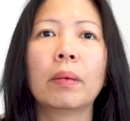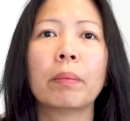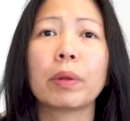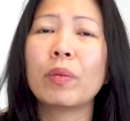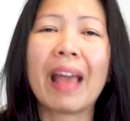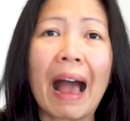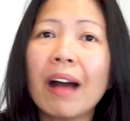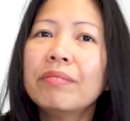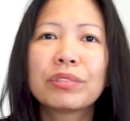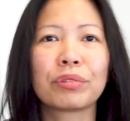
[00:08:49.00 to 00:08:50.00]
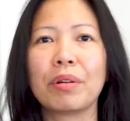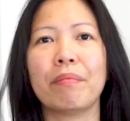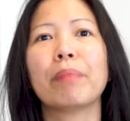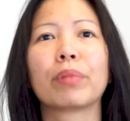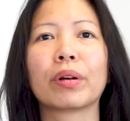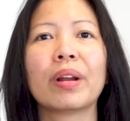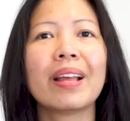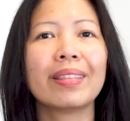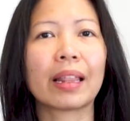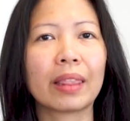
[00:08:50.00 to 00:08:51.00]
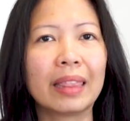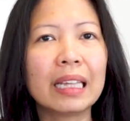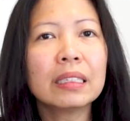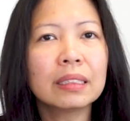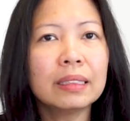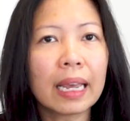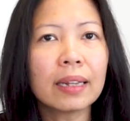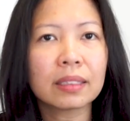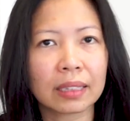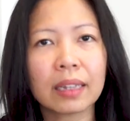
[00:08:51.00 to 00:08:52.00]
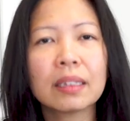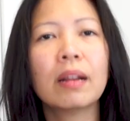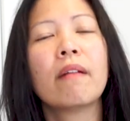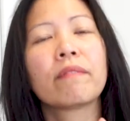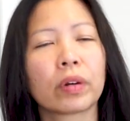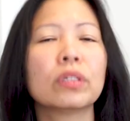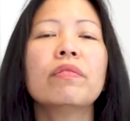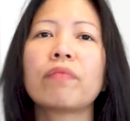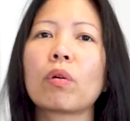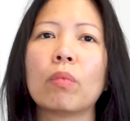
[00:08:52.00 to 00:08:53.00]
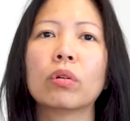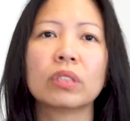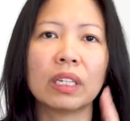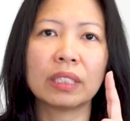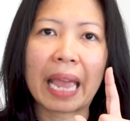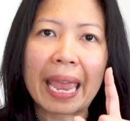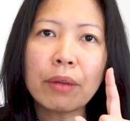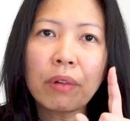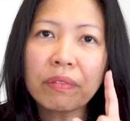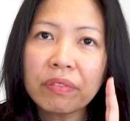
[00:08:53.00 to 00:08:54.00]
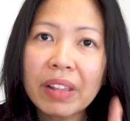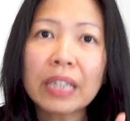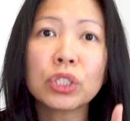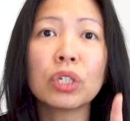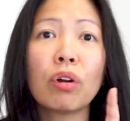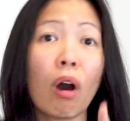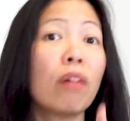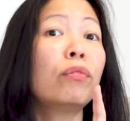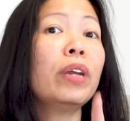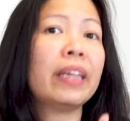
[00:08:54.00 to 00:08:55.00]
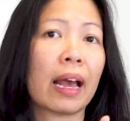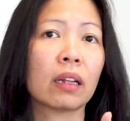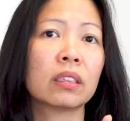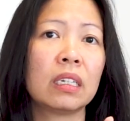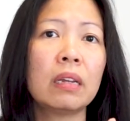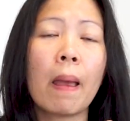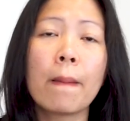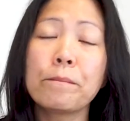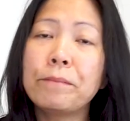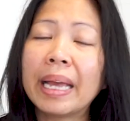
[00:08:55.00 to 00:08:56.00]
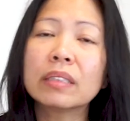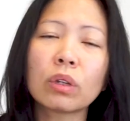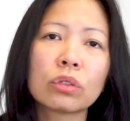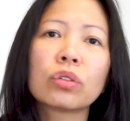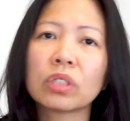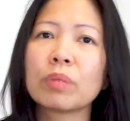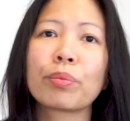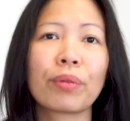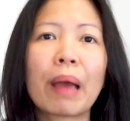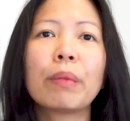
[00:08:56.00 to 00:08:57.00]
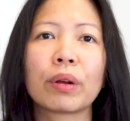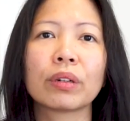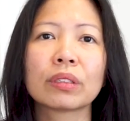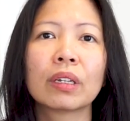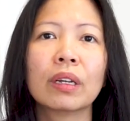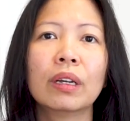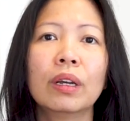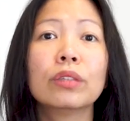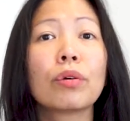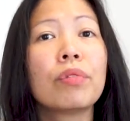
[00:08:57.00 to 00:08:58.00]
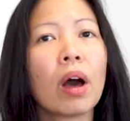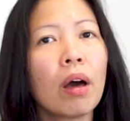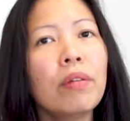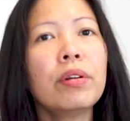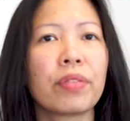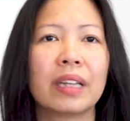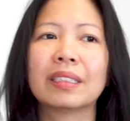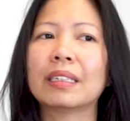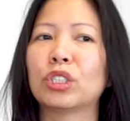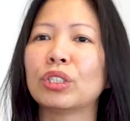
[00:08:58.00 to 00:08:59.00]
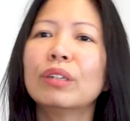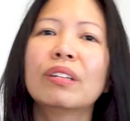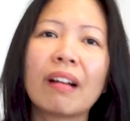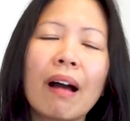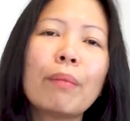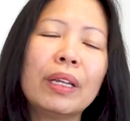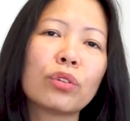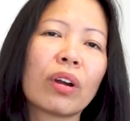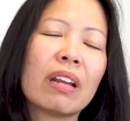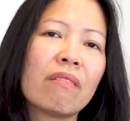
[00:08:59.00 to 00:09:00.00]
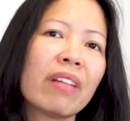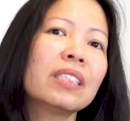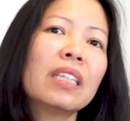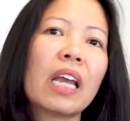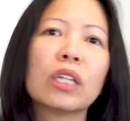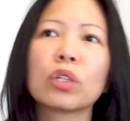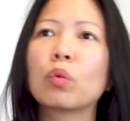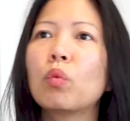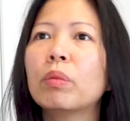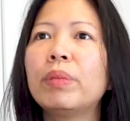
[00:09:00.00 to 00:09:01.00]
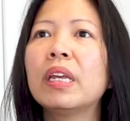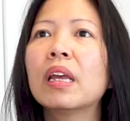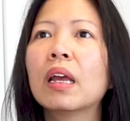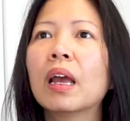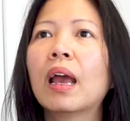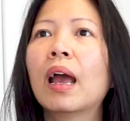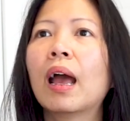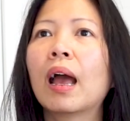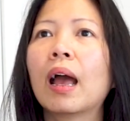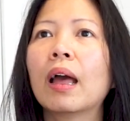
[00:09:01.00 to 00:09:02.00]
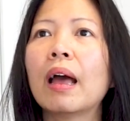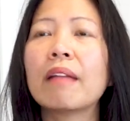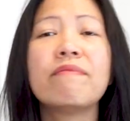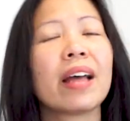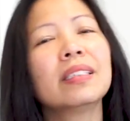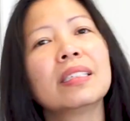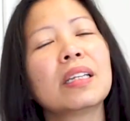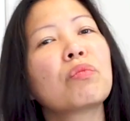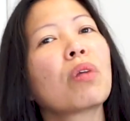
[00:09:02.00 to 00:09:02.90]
But we have to remember that this data set, first and foremost, is a reflection of reality based on certain parameters. So the other things that should come into our investigation will be advances in